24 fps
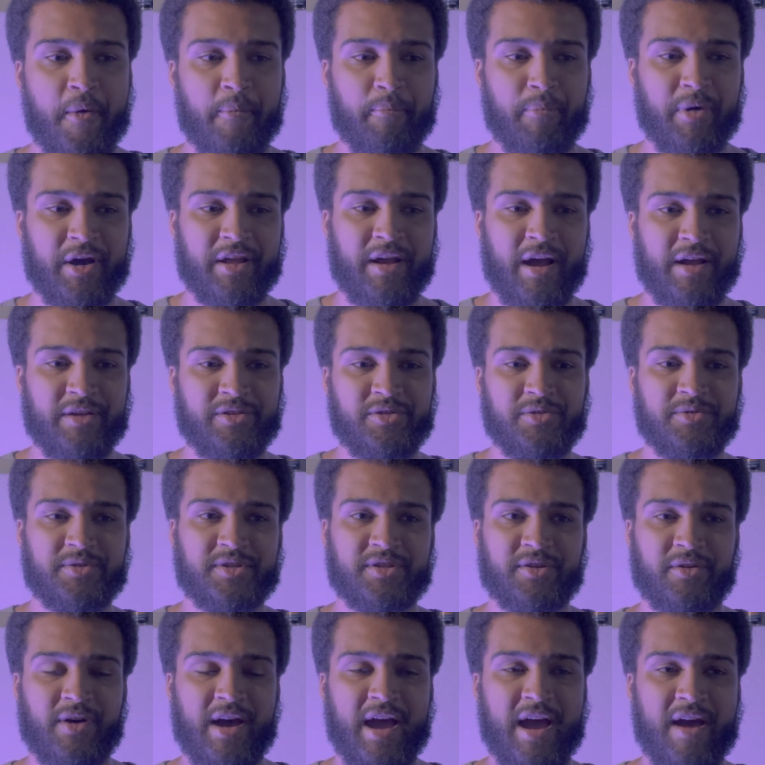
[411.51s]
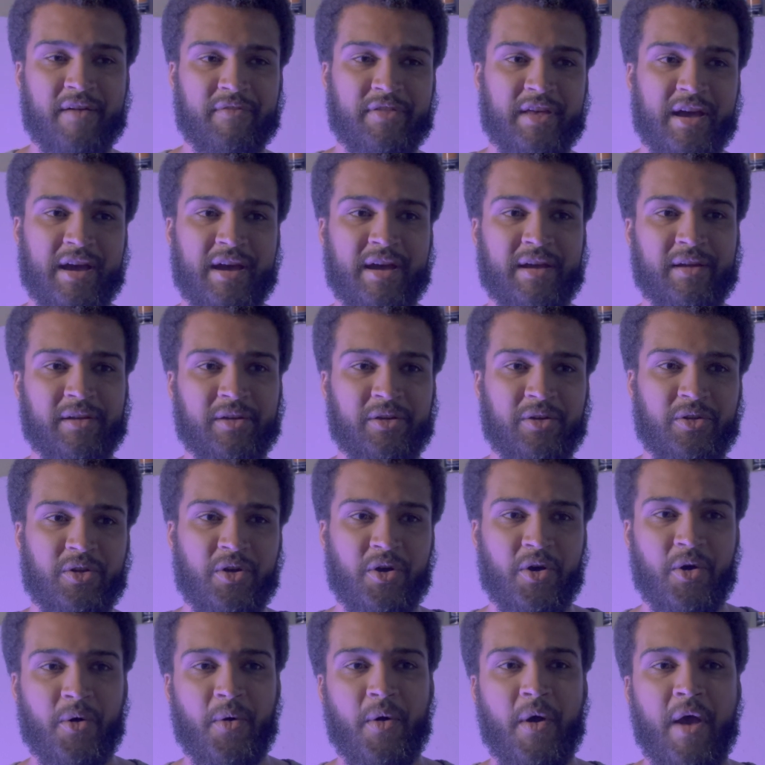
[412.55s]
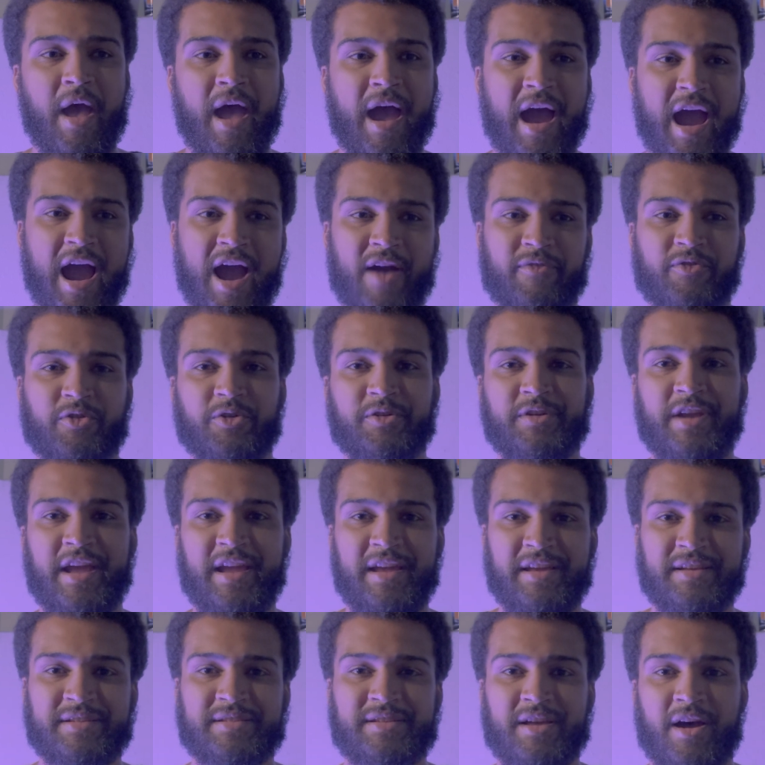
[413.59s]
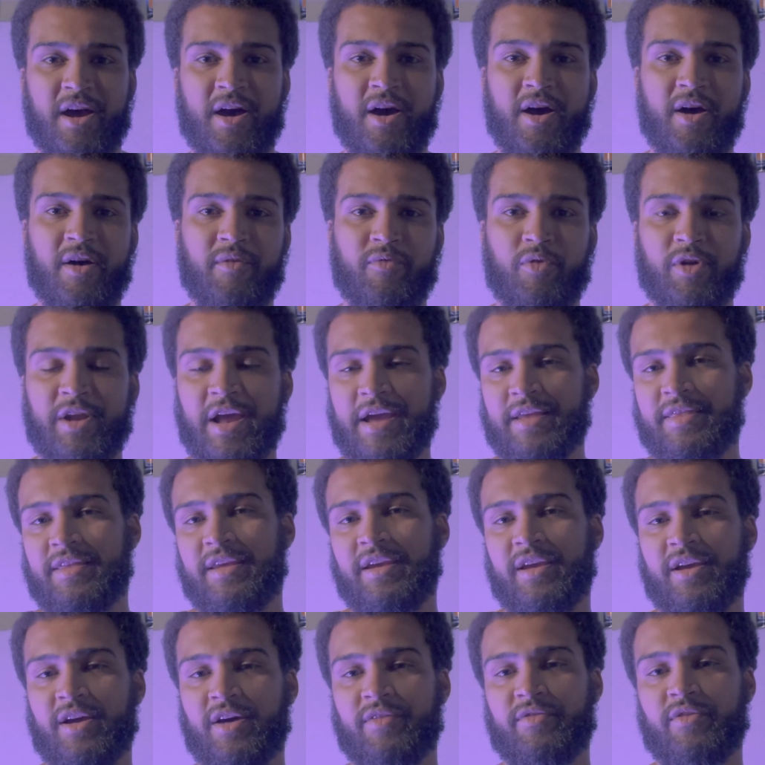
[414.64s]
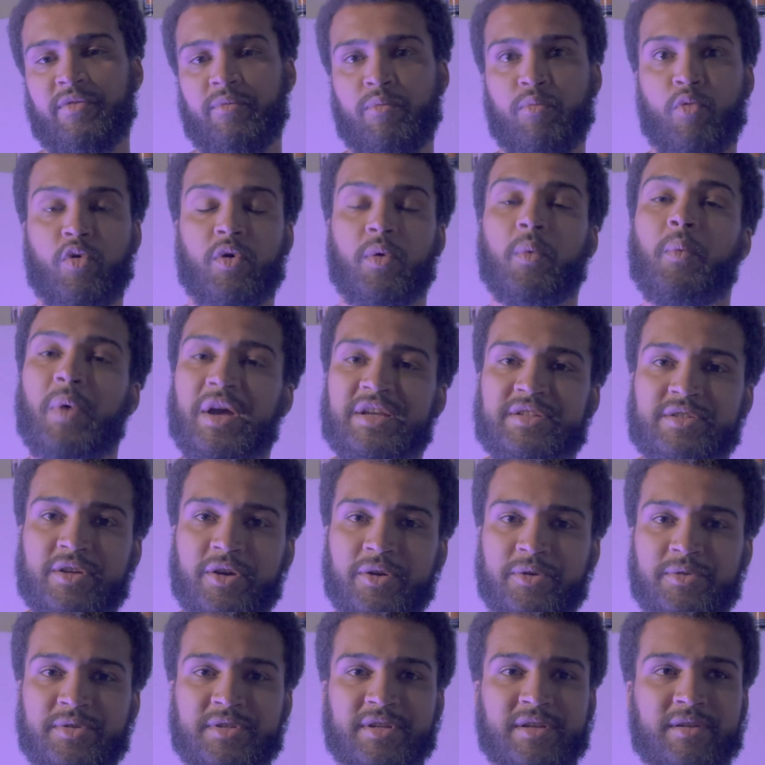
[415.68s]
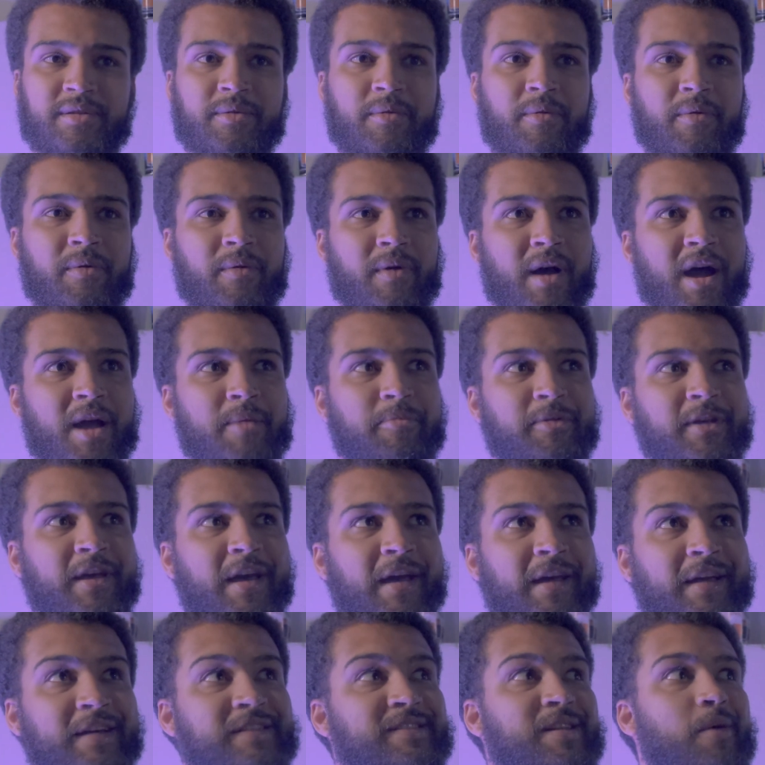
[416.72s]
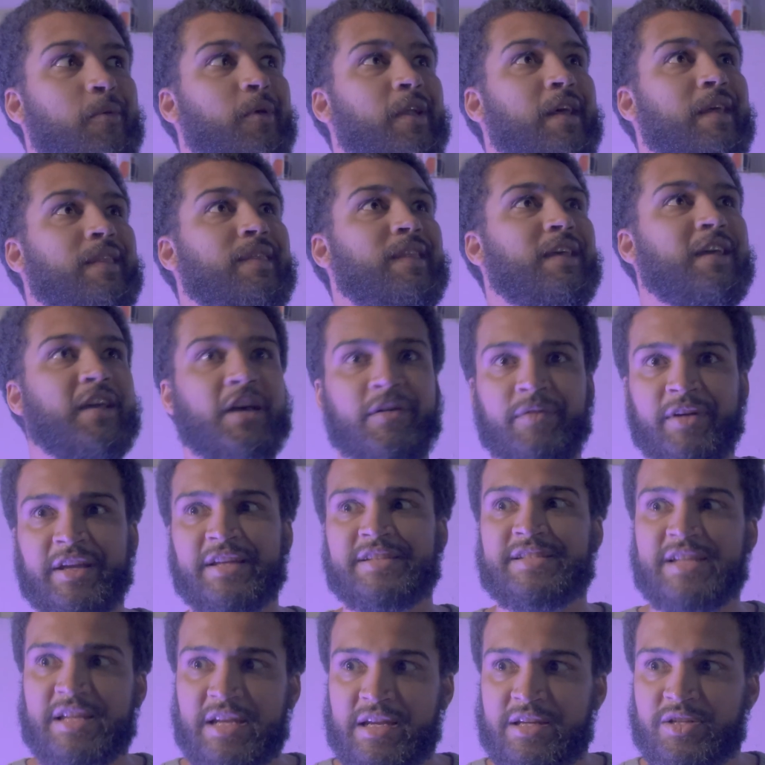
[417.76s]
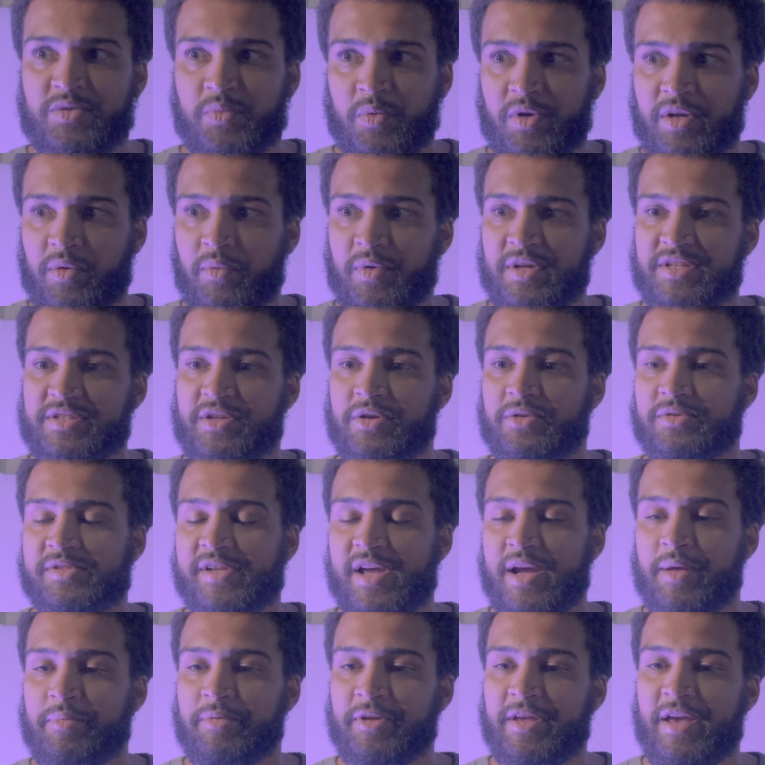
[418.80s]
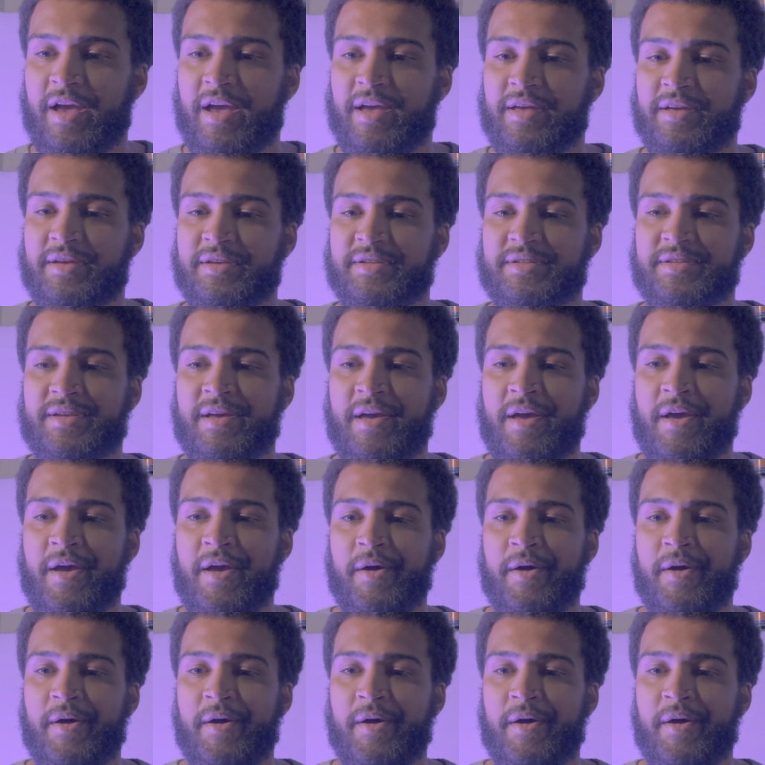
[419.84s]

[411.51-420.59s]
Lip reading: But I do still have that, you know, aftertaste of what I think of a more West Coast IPA. I guess not what I think of, I guess that is what a West Coast IPA is.